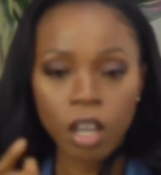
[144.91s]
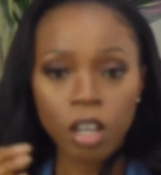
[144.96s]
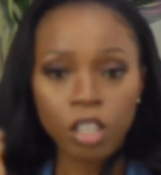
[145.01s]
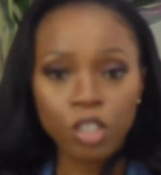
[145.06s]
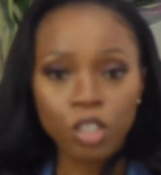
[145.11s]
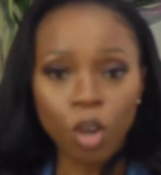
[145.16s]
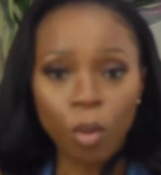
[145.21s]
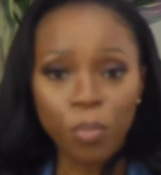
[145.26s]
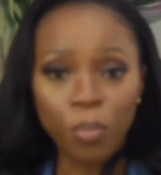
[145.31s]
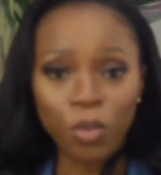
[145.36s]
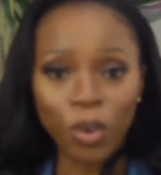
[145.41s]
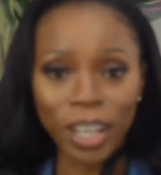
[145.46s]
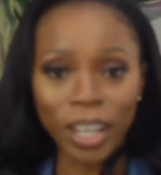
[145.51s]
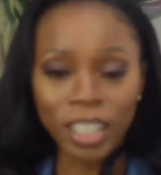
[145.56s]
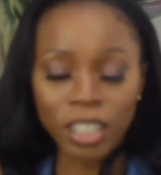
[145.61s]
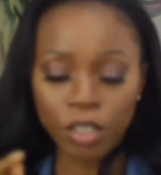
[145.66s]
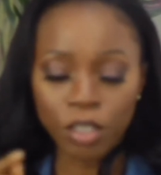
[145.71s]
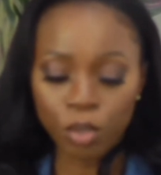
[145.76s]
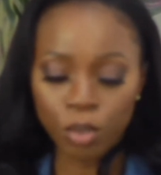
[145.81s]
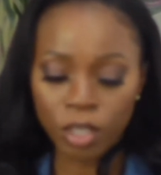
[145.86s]
top
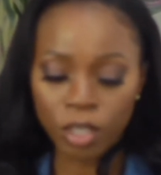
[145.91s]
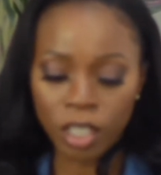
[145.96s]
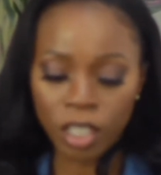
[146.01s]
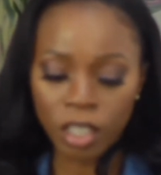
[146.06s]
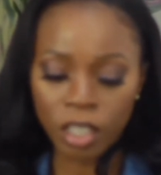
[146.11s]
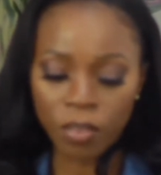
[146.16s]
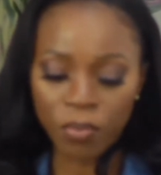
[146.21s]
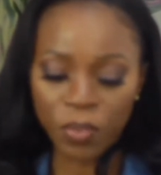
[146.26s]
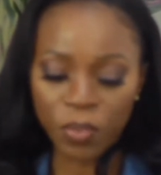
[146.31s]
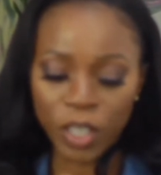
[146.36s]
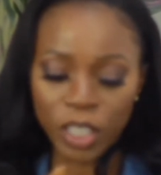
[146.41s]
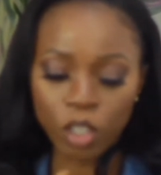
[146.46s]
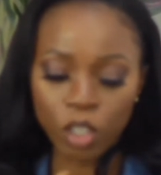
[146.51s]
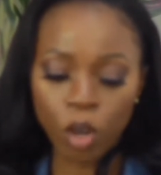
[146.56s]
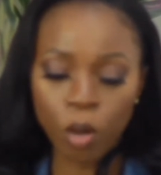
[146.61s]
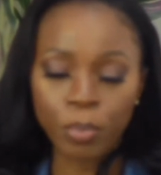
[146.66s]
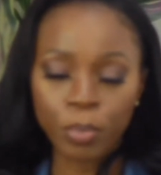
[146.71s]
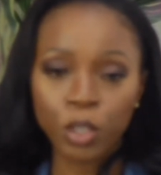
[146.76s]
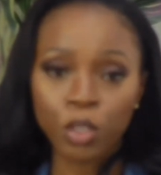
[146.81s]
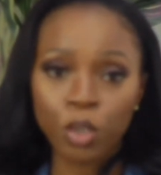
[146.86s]
right, you see the first
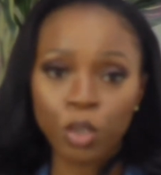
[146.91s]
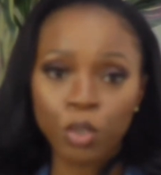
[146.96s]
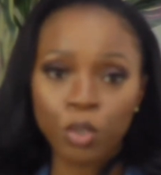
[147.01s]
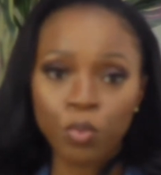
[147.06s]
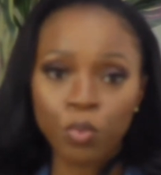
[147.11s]
option,